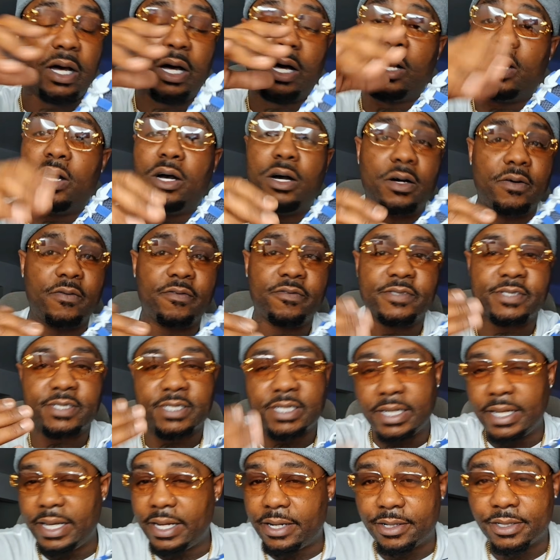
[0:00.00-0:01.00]
of
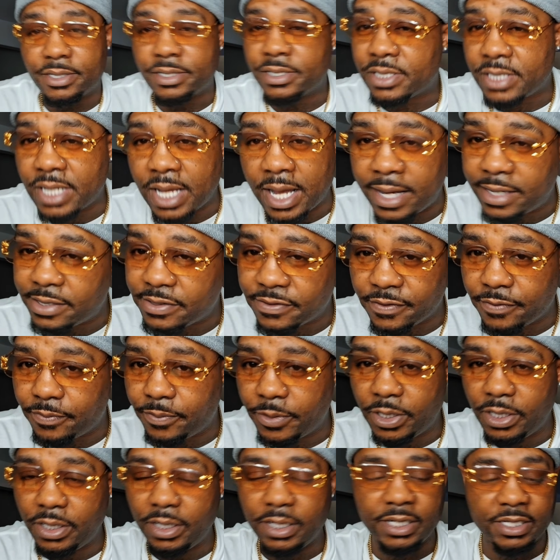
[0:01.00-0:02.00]
sneaker designs for
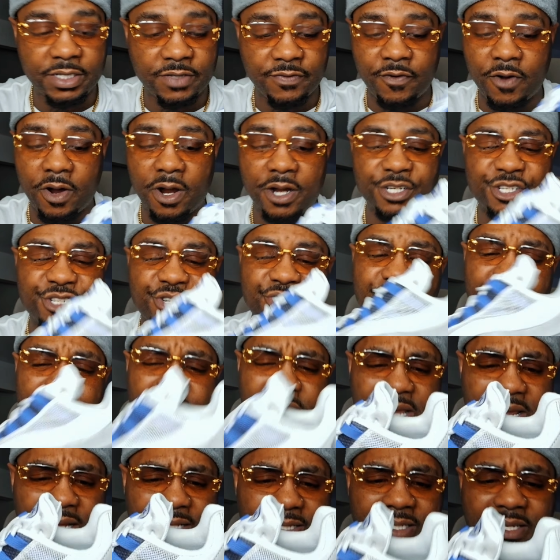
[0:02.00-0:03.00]
me, as far as
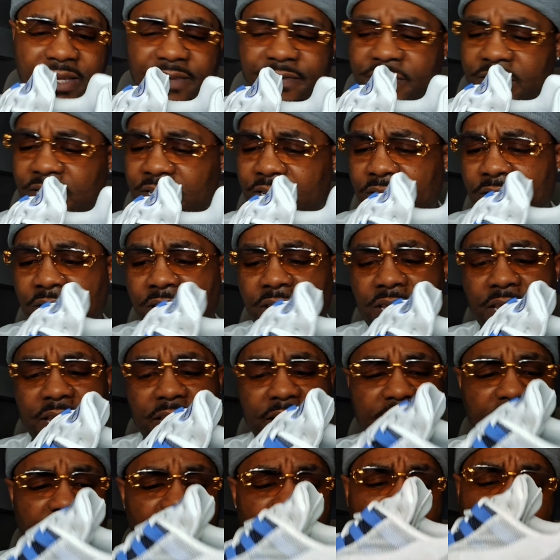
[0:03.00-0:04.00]
creativity,
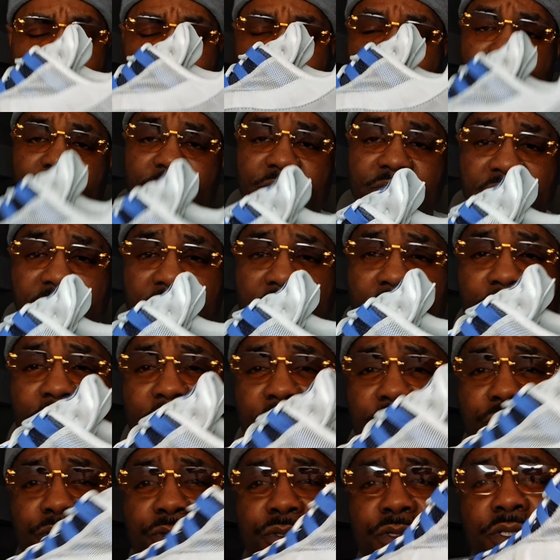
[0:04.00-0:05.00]
as far as
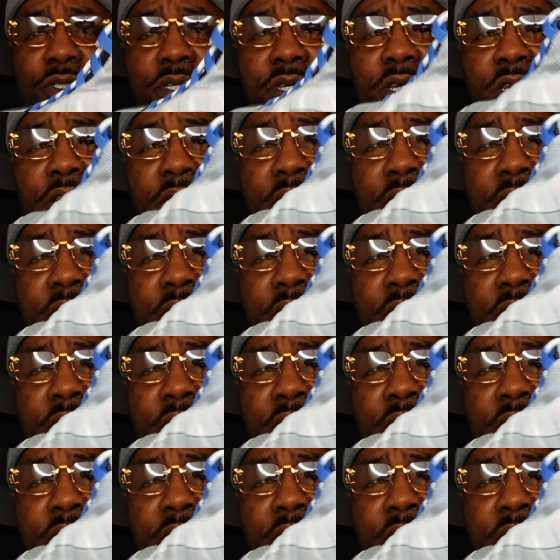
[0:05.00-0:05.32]
materials,